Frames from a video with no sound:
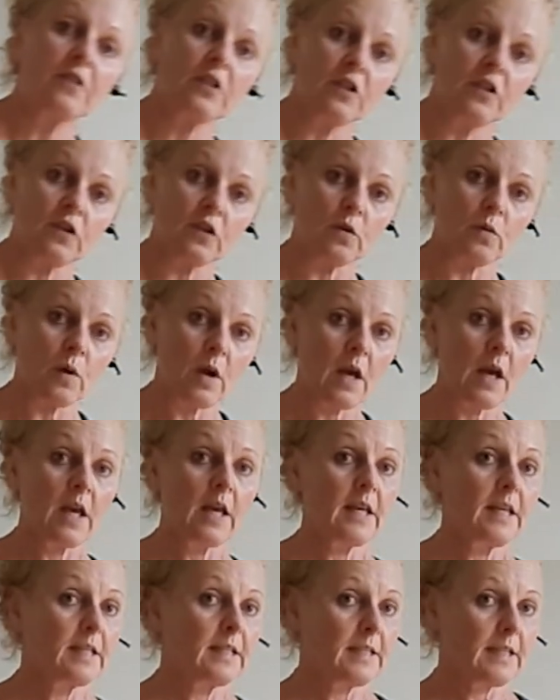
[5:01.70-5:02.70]
to do
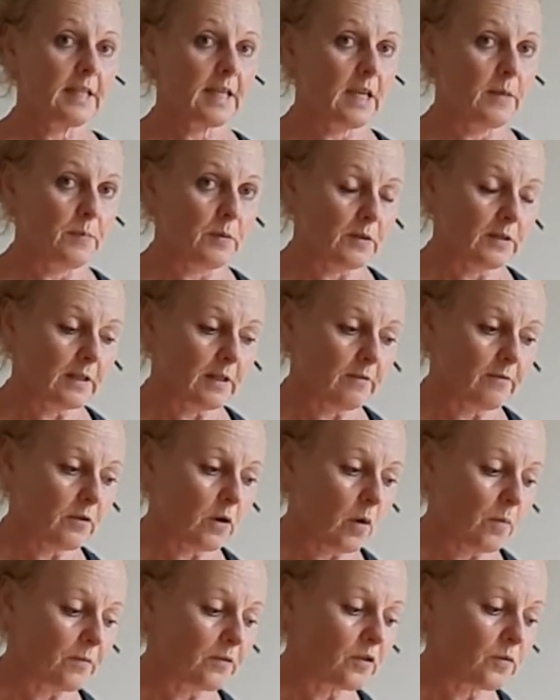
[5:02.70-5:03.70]
to keep yourself
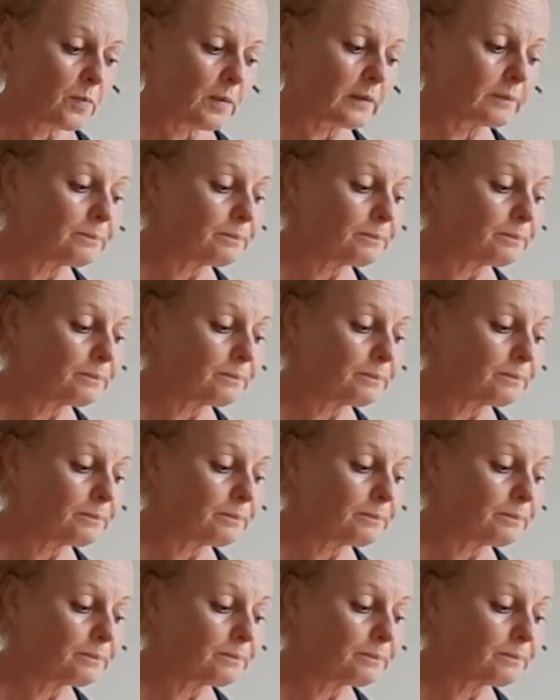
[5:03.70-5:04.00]
comfortable.